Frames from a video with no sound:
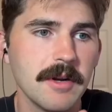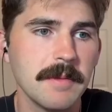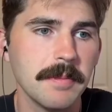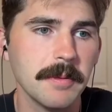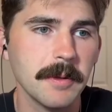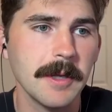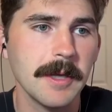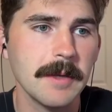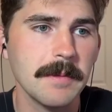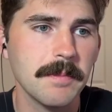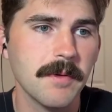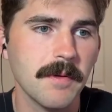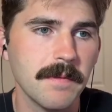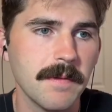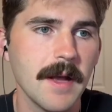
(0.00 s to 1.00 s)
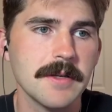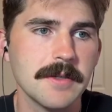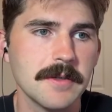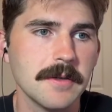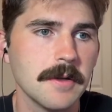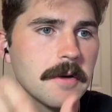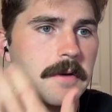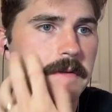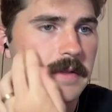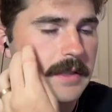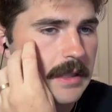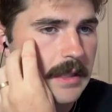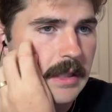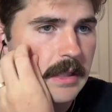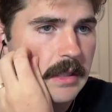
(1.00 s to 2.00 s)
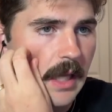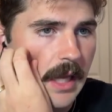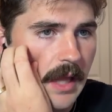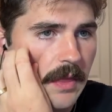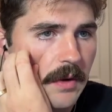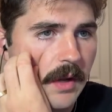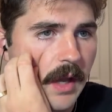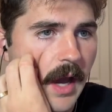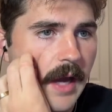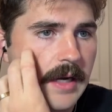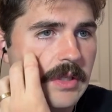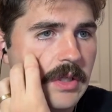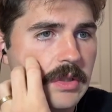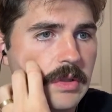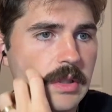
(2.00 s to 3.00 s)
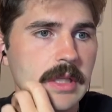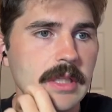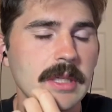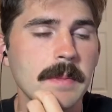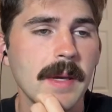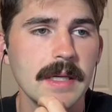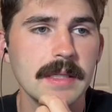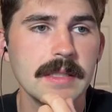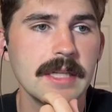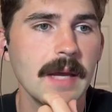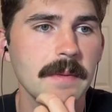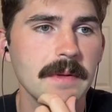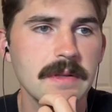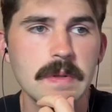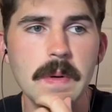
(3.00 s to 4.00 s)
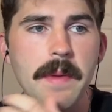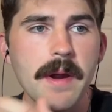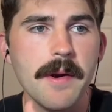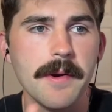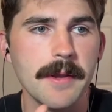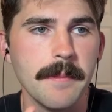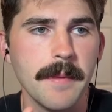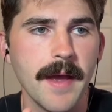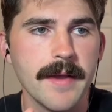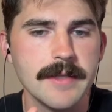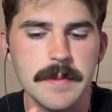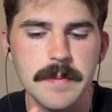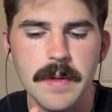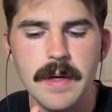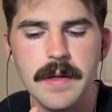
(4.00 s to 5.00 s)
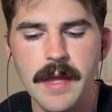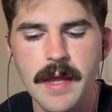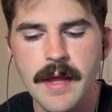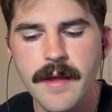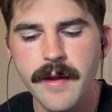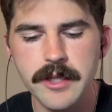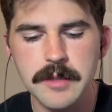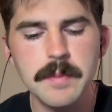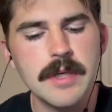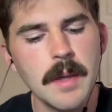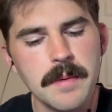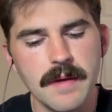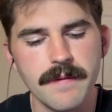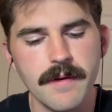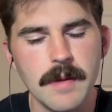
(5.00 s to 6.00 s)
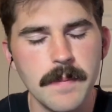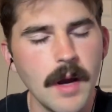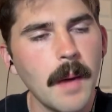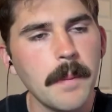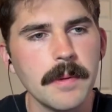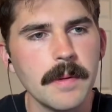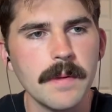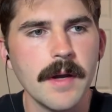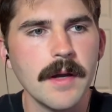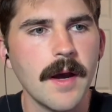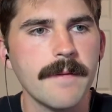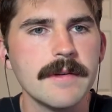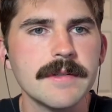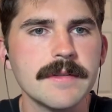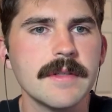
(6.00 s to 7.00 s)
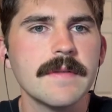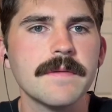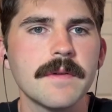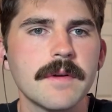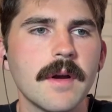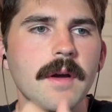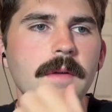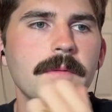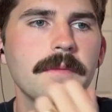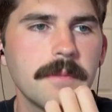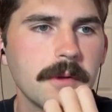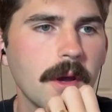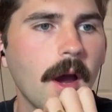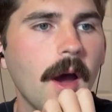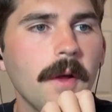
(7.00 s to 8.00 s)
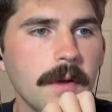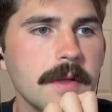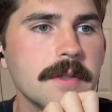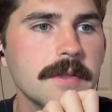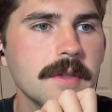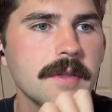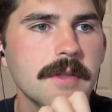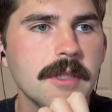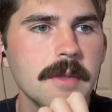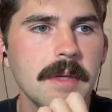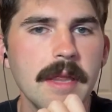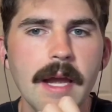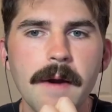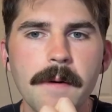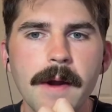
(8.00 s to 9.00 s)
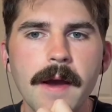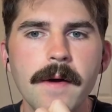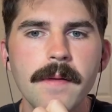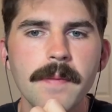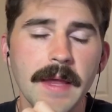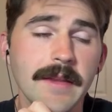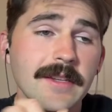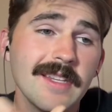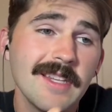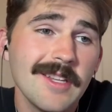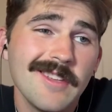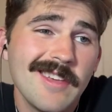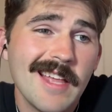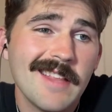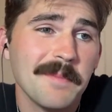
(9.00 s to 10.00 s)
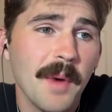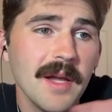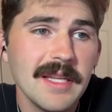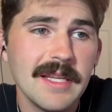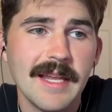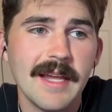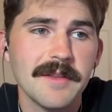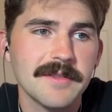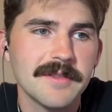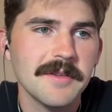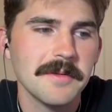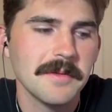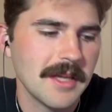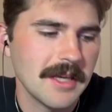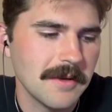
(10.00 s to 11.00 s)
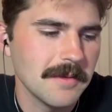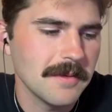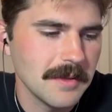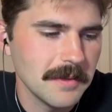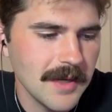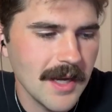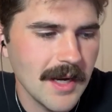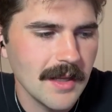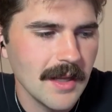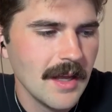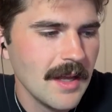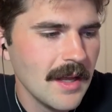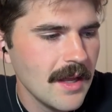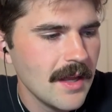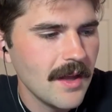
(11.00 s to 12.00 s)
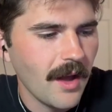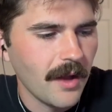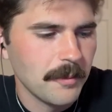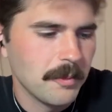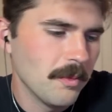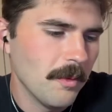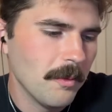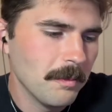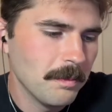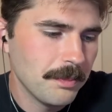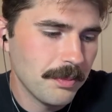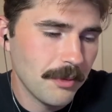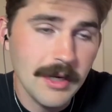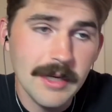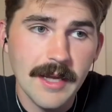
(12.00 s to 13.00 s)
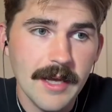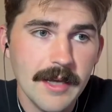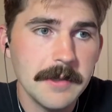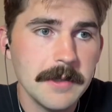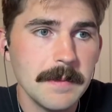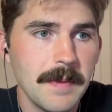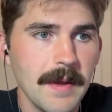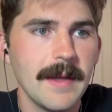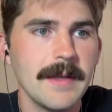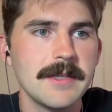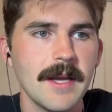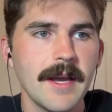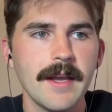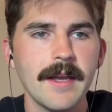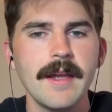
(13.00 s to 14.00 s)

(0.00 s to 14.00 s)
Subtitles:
played professional overseas, and they're kind of just looking to make a step into American basketball. And it's becoming very popular, right? Obviously, for college to be that route. And you get money now, too. Like, you get a pretty dang good paycheck,